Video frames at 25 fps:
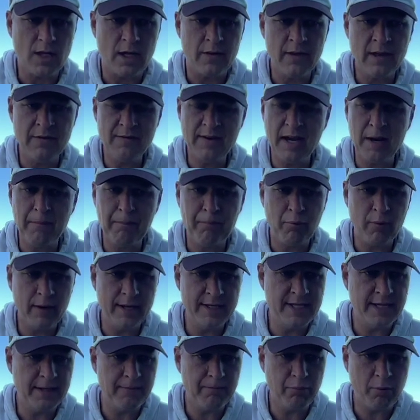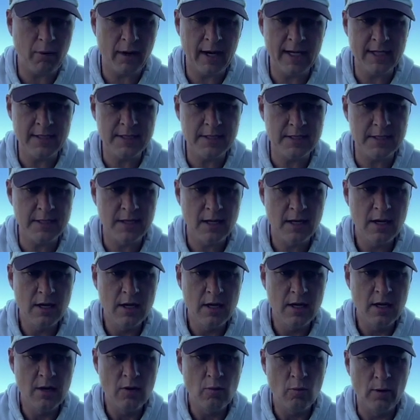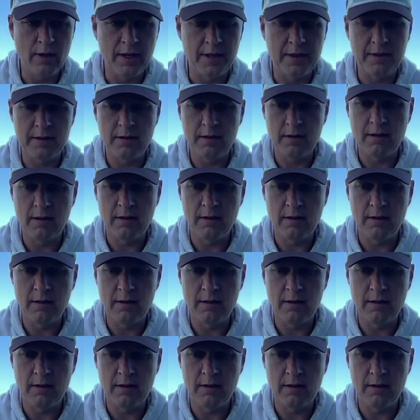They've got a printing press with